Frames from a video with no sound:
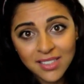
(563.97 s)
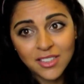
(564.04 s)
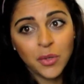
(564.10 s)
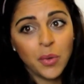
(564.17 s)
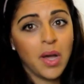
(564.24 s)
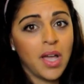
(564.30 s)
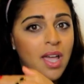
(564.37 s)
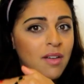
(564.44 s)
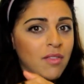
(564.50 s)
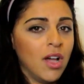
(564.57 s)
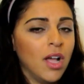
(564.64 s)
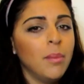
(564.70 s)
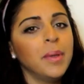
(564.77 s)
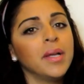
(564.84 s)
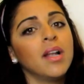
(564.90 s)
So I have a
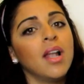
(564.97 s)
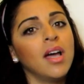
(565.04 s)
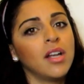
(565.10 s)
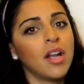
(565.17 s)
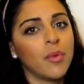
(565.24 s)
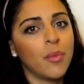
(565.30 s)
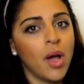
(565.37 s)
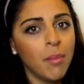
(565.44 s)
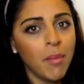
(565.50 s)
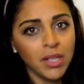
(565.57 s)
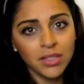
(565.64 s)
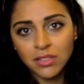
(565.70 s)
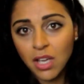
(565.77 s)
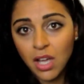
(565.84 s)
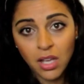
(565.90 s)
helping line, I write
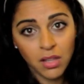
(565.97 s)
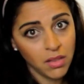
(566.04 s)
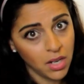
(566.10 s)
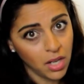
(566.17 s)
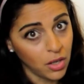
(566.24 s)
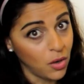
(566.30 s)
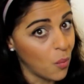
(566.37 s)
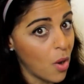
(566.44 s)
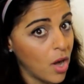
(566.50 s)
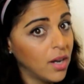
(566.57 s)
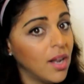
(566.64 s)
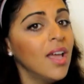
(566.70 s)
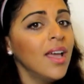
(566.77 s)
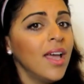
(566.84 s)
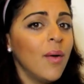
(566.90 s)
my ta, and then I go on,
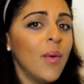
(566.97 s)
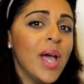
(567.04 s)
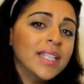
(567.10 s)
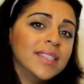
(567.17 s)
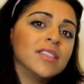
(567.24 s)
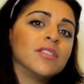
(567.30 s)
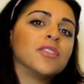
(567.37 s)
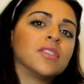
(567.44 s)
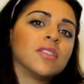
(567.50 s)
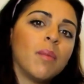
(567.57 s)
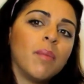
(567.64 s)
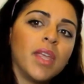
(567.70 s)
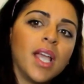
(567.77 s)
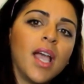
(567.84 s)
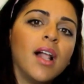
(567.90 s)
I'm waiting for
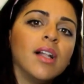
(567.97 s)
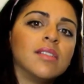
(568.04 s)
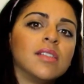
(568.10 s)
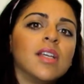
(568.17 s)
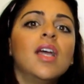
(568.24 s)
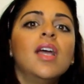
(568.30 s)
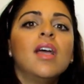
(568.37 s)
something else.